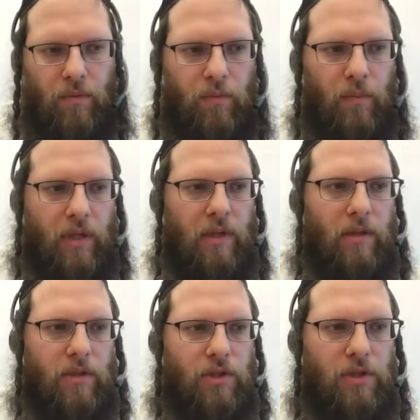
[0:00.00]
We
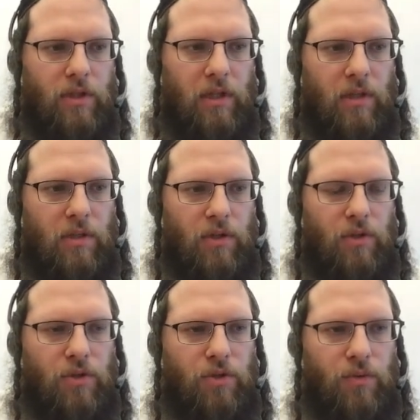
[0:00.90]
then just need
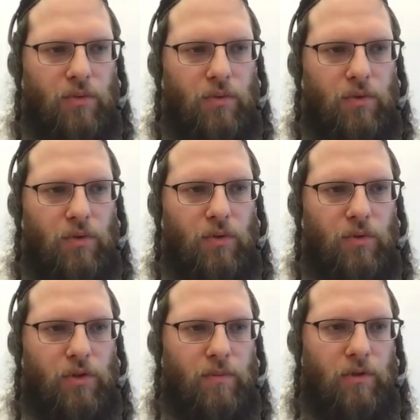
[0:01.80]
to
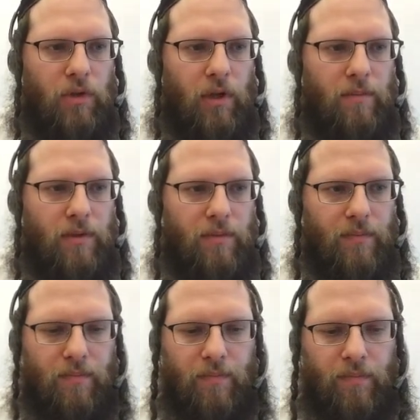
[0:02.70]
do some lookups
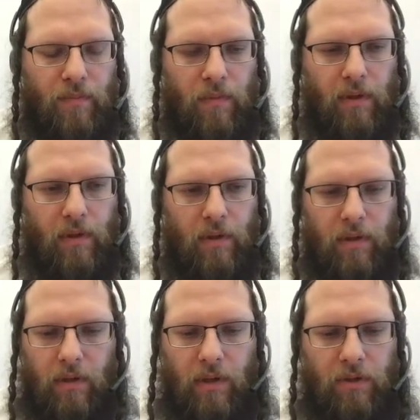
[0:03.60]

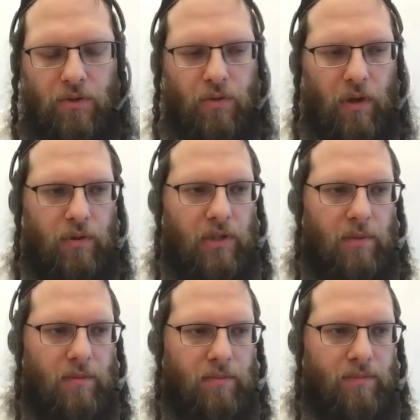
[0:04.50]
into our
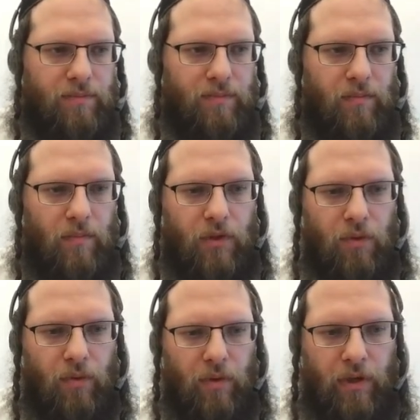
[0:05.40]
table.
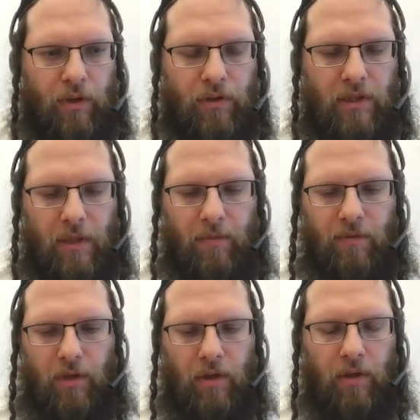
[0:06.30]
So here's the table
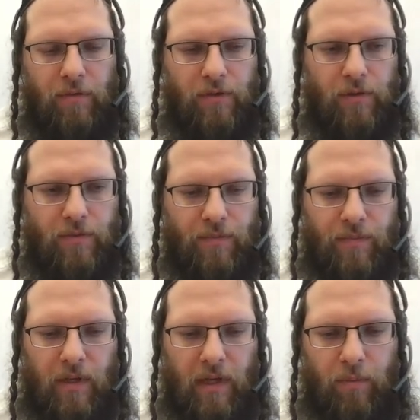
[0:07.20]
of cutoffs,
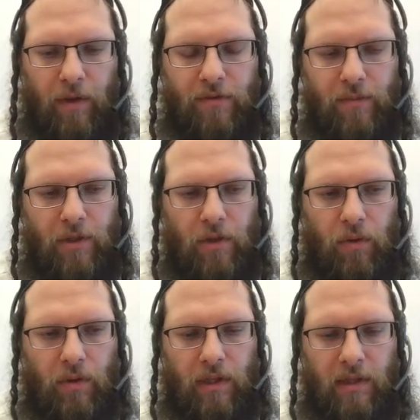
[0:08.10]
and we have something
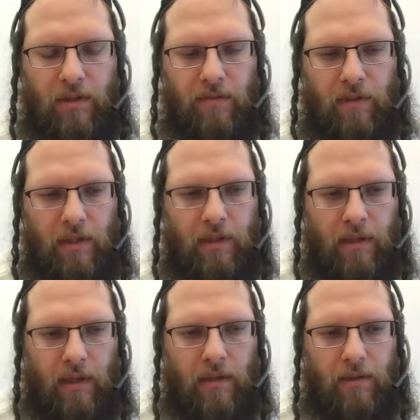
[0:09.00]
called interval
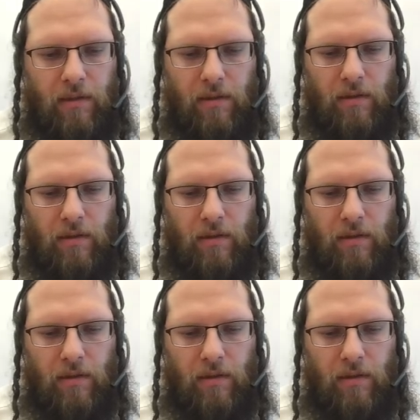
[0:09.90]
index.